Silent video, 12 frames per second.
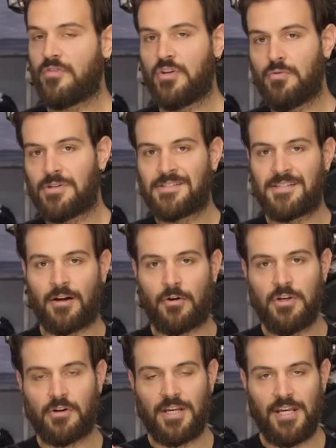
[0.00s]
have to do is
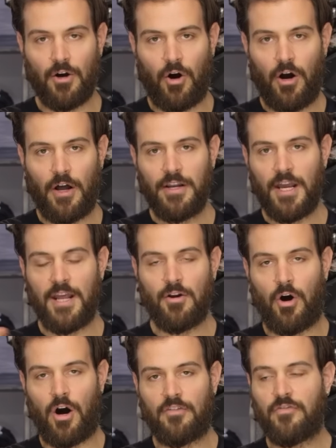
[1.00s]
cycle your key on and
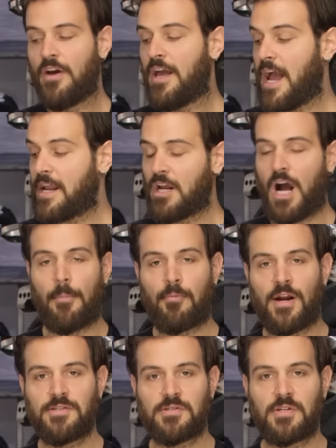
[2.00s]
off, and it
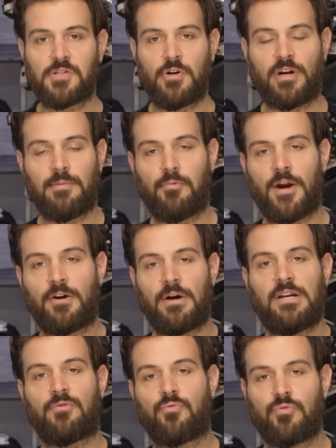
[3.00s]
operates as a circuit breaker,
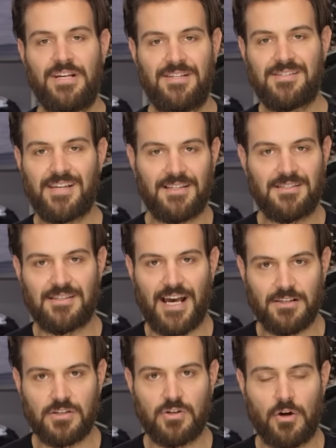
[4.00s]
and it resets
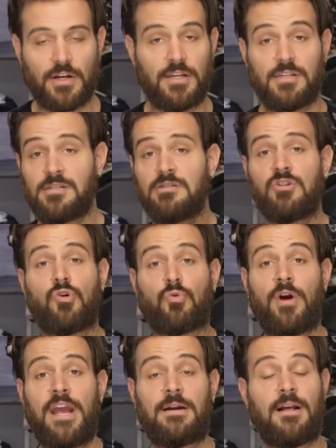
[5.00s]
that circuit. This is
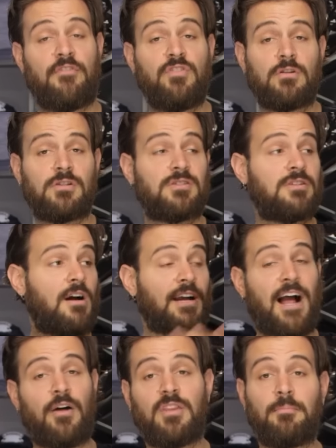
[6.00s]
great if you're stuck
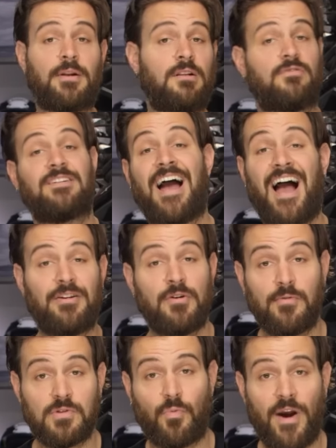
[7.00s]
out in the middle of God
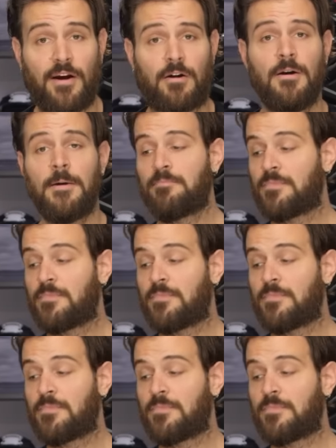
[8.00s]
knows where,